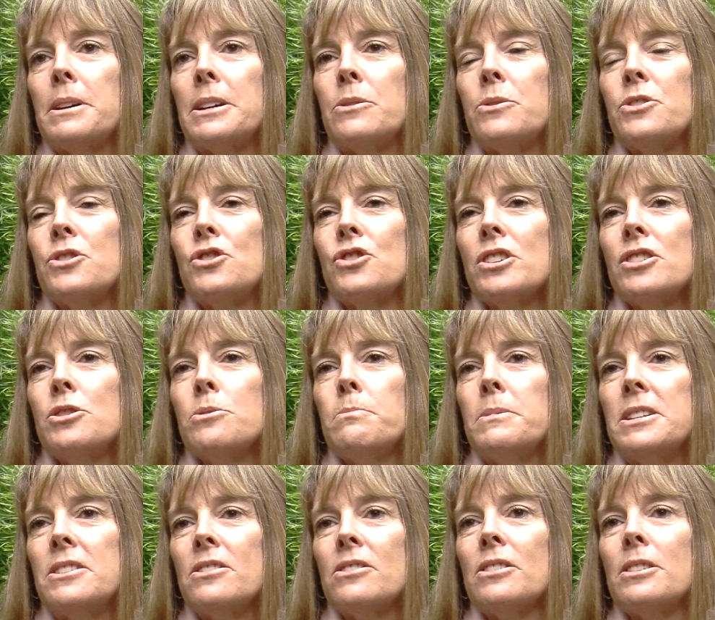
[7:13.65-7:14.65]
I was
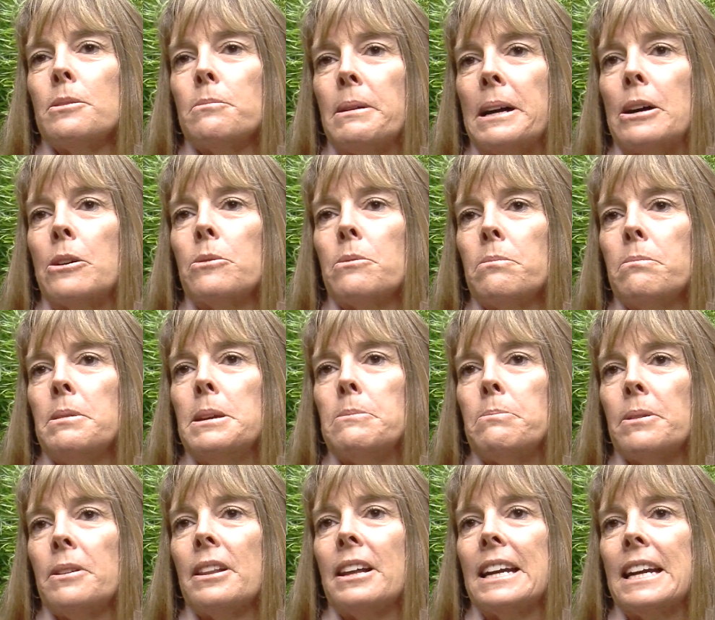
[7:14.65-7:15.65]
judgmental about
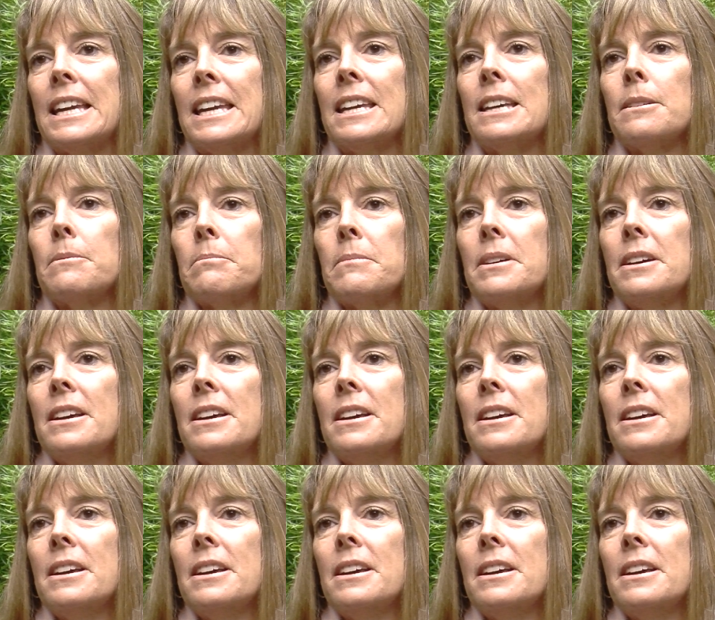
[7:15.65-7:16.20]
people like him.